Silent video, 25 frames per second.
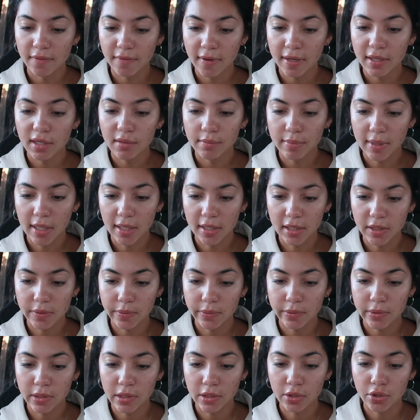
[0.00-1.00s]
to find a
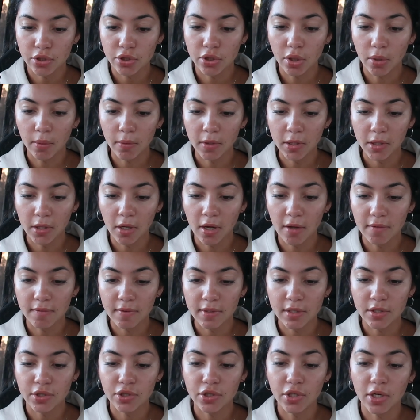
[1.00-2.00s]
balance between showing off
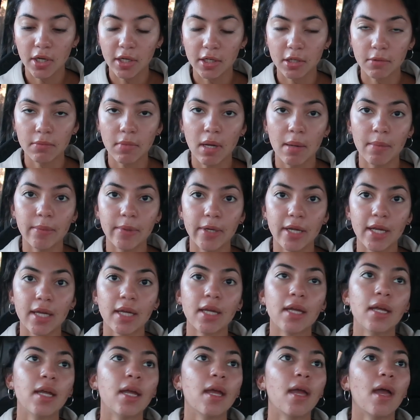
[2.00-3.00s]
and sharing a memory.
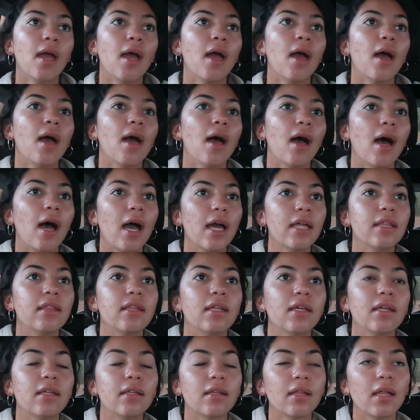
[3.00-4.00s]
I
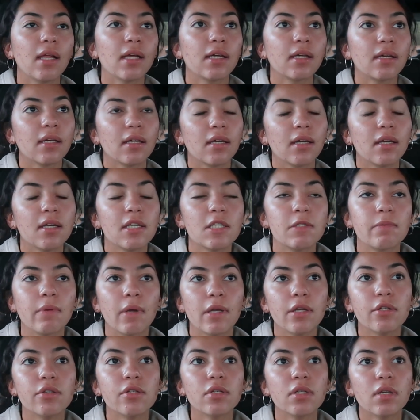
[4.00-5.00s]
think like
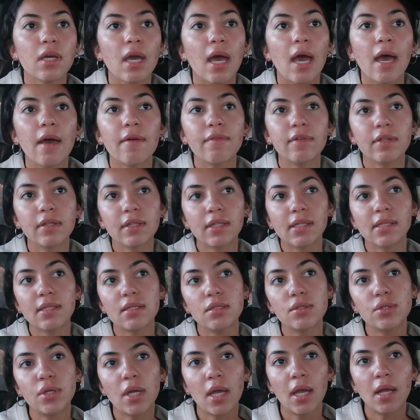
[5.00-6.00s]
especially having
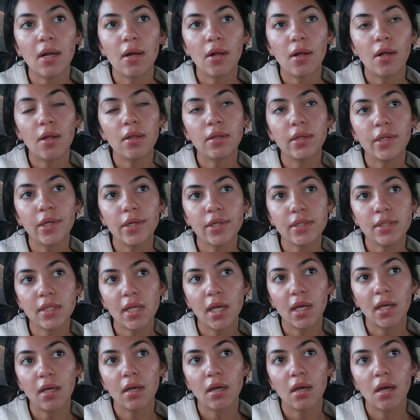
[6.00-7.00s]
this channel, there's
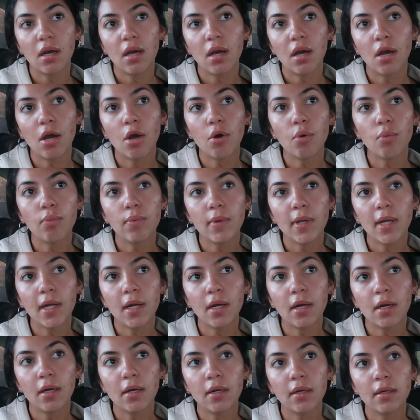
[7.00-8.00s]
like a
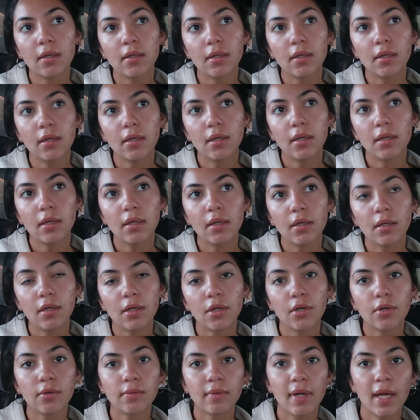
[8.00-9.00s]
weird
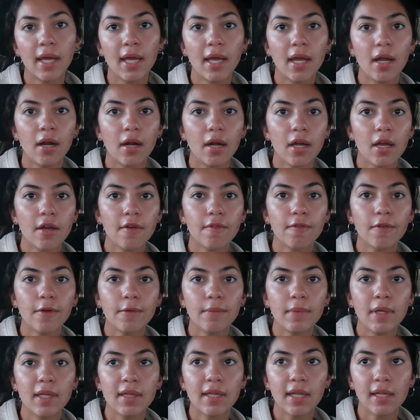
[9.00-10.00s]
gray area
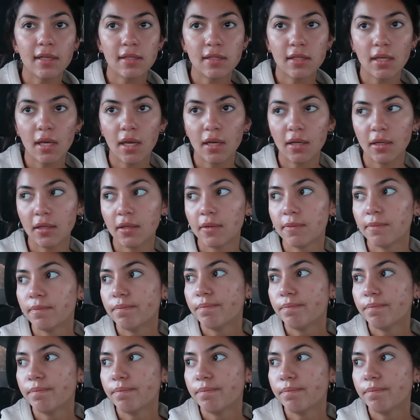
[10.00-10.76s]
for me that's like